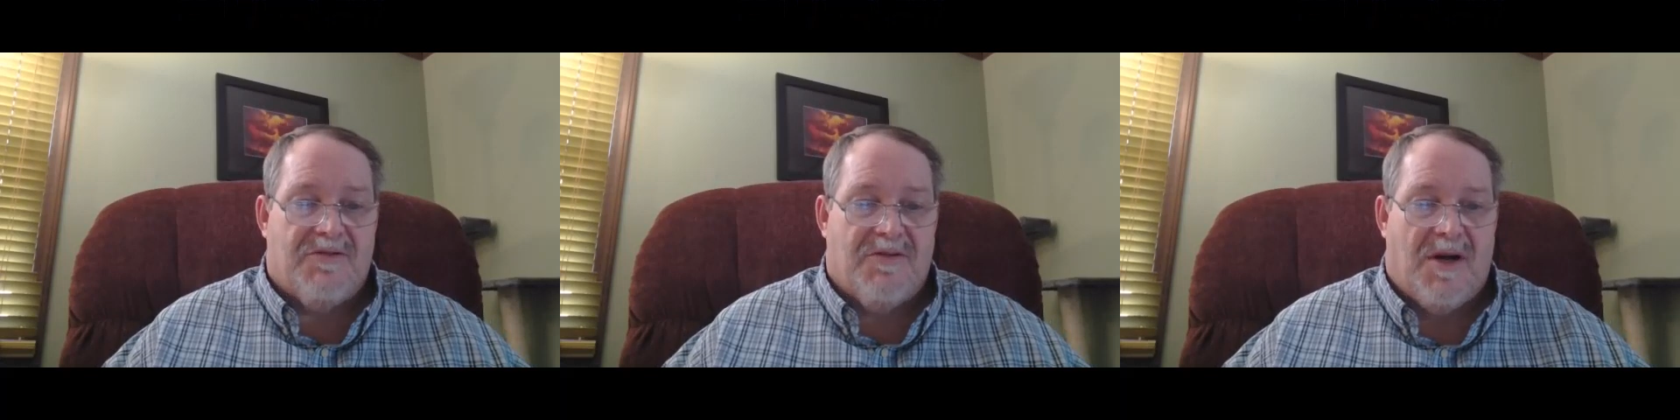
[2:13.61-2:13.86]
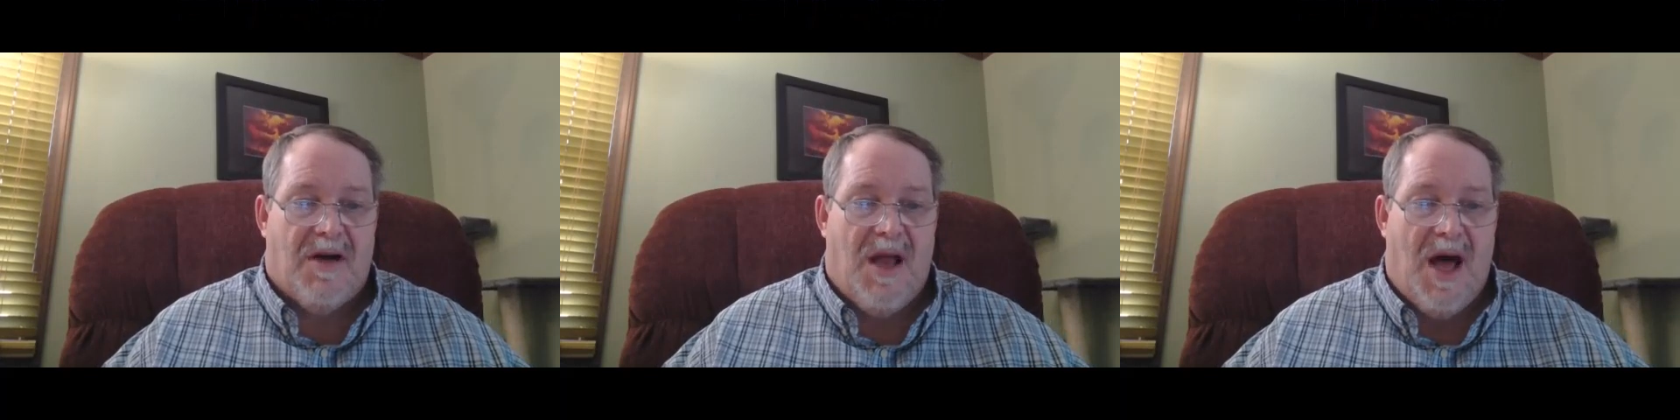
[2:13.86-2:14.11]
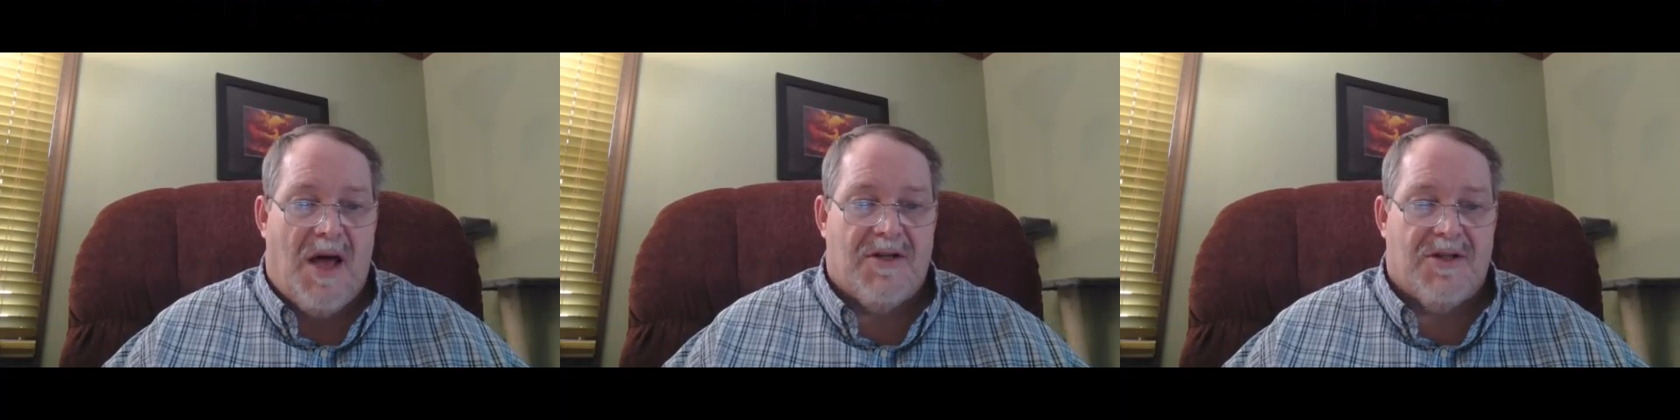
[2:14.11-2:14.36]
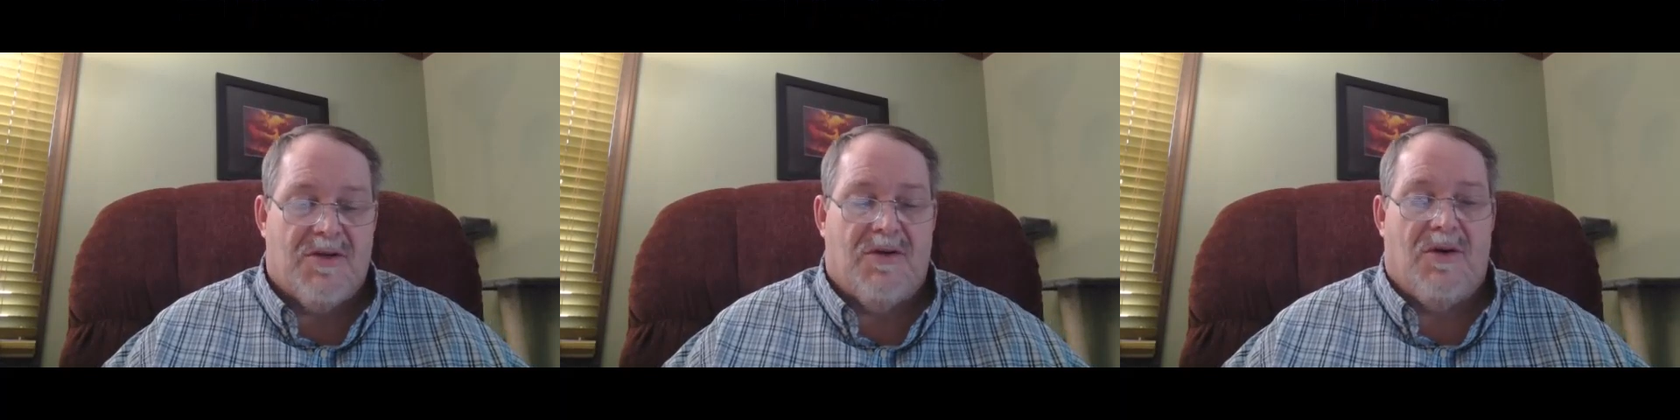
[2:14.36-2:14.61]

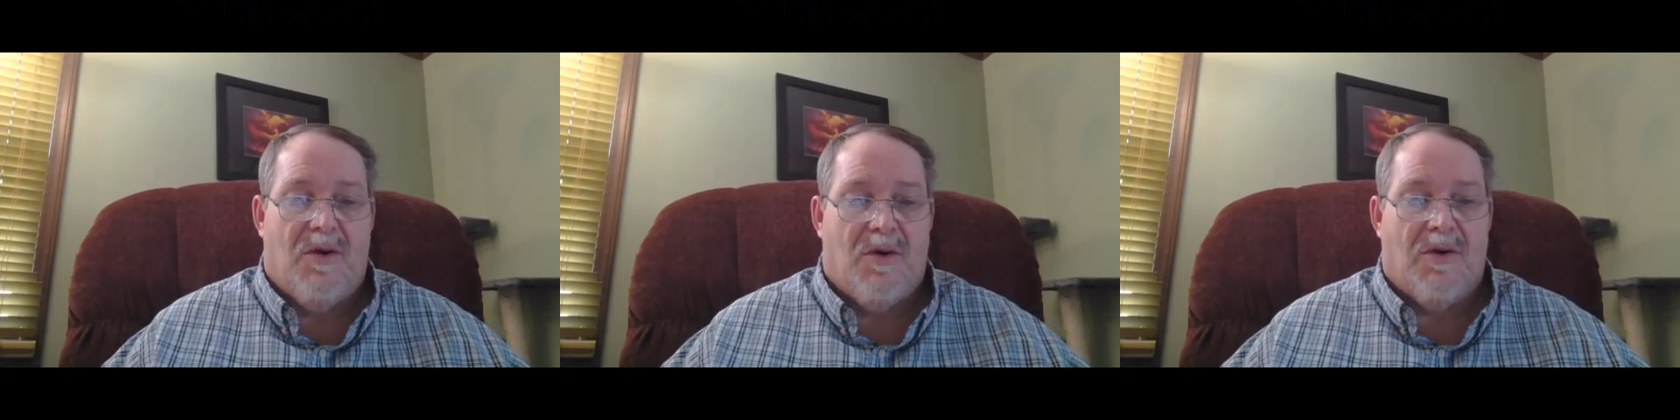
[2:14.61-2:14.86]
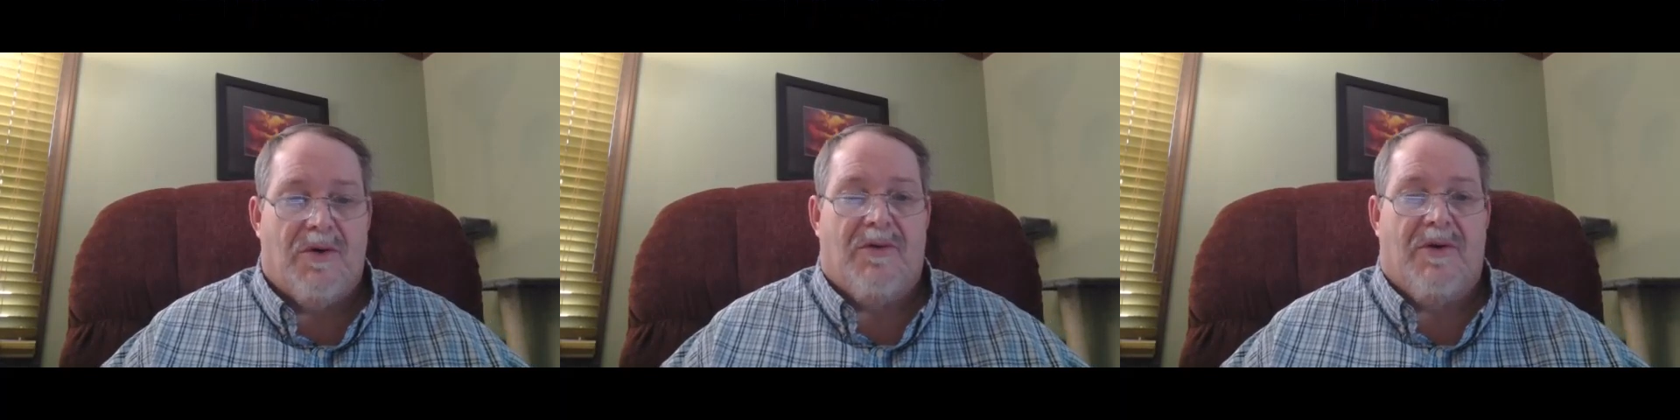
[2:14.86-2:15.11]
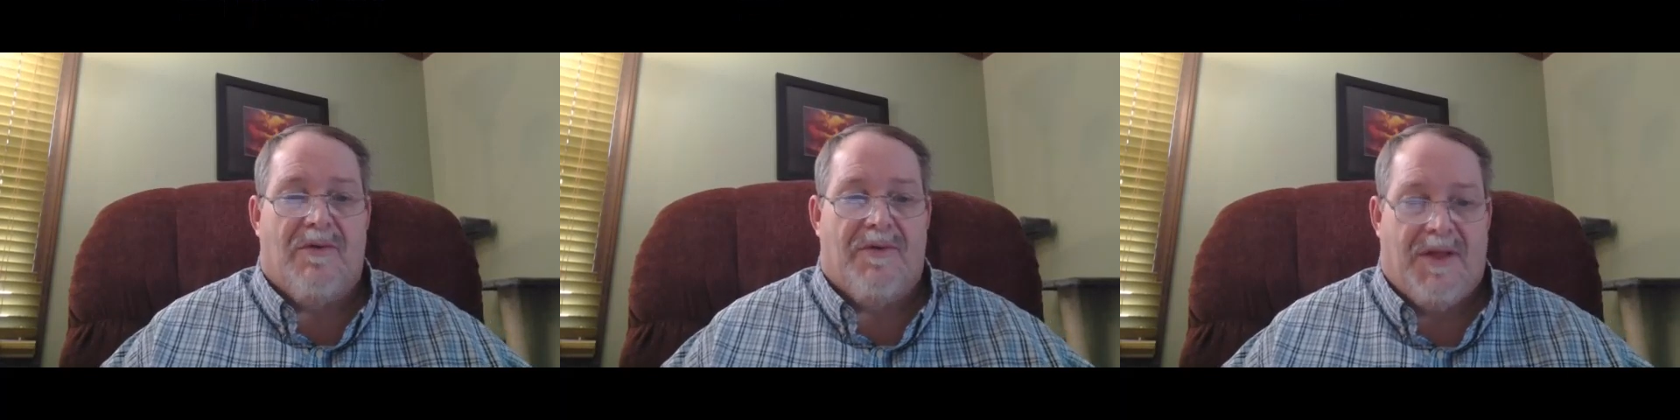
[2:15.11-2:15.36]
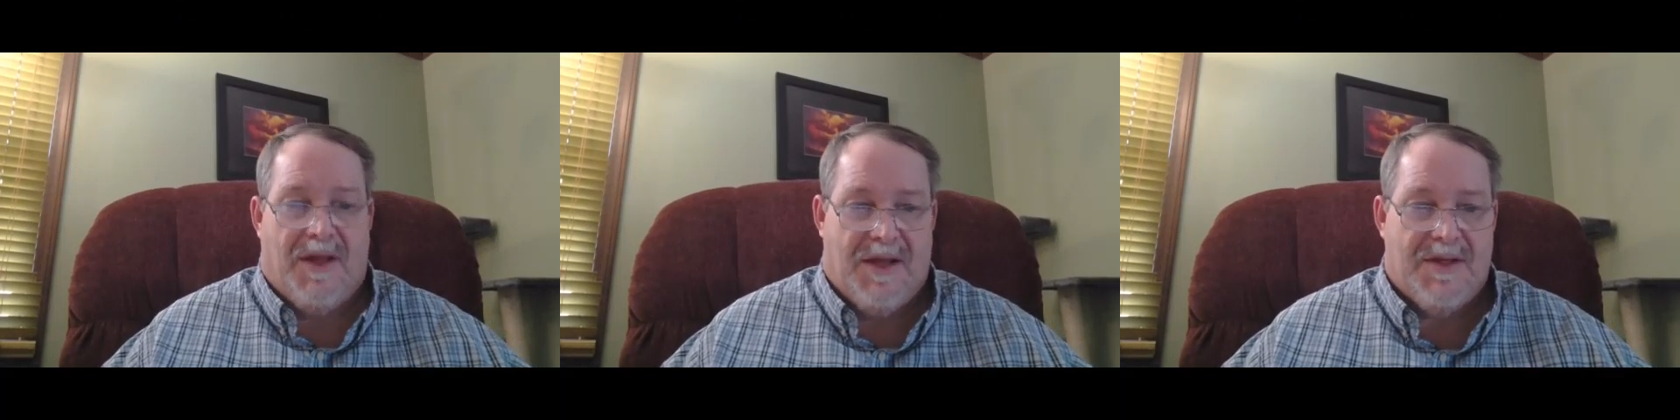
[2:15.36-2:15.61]
chronological order of
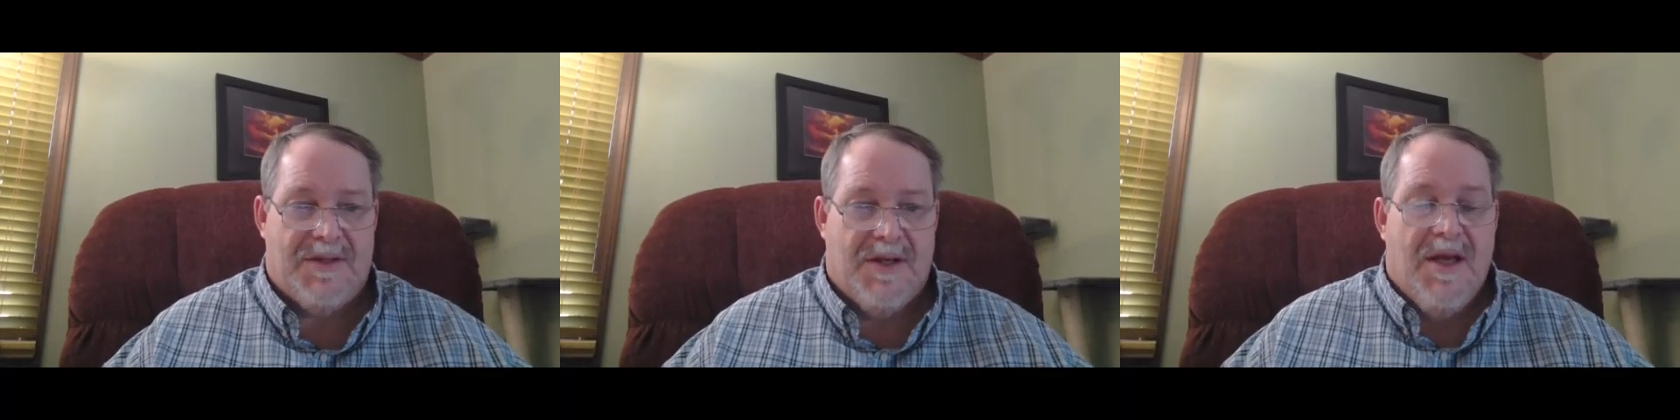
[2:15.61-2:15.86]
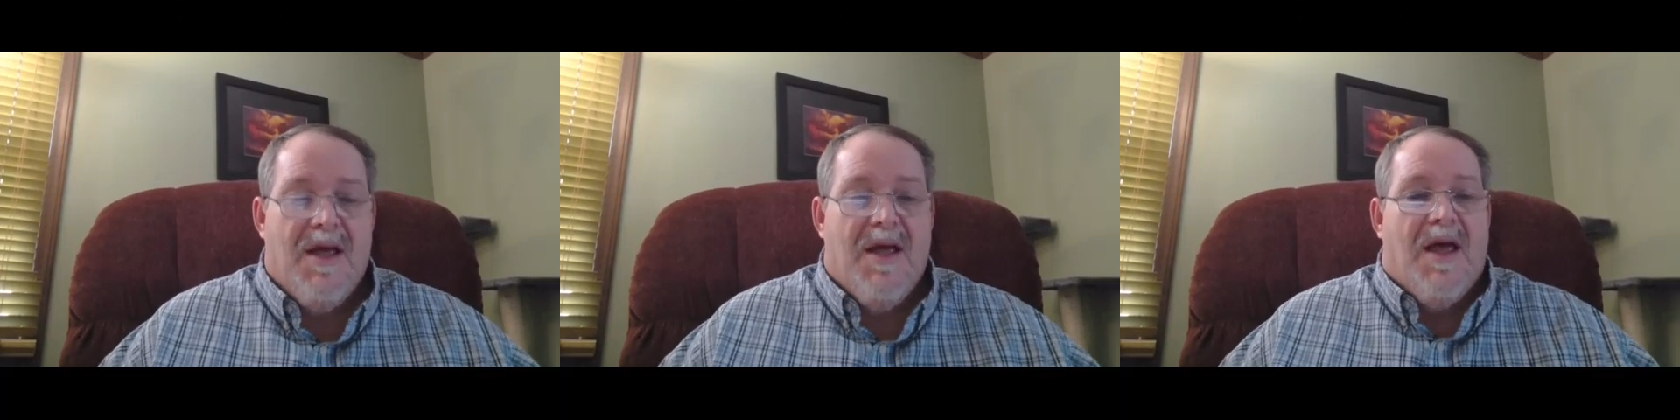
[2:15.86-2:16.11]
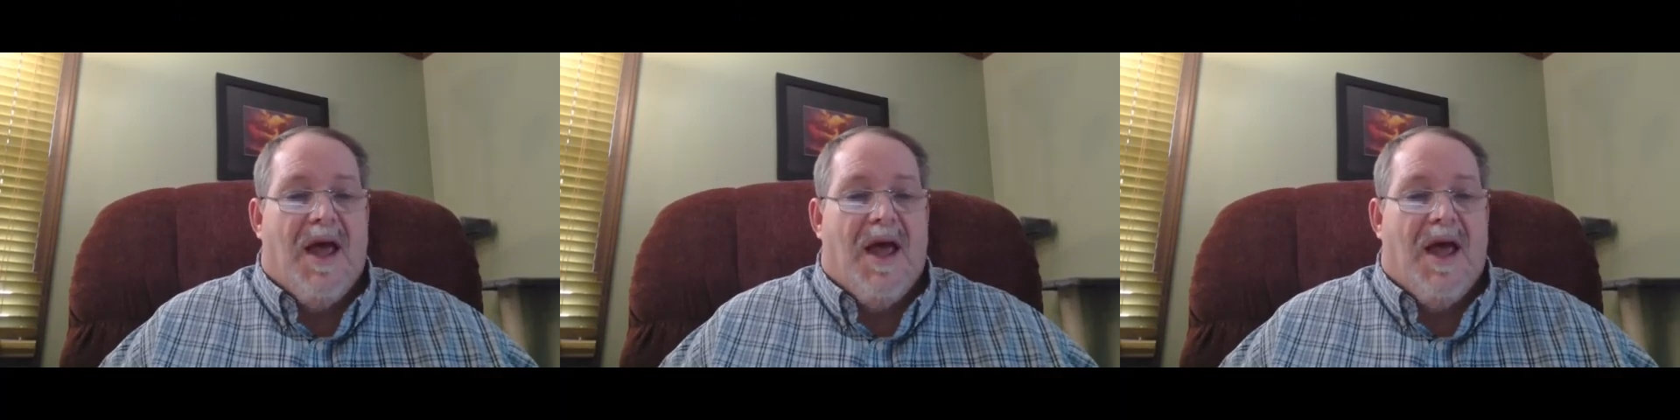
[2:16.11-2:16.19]
things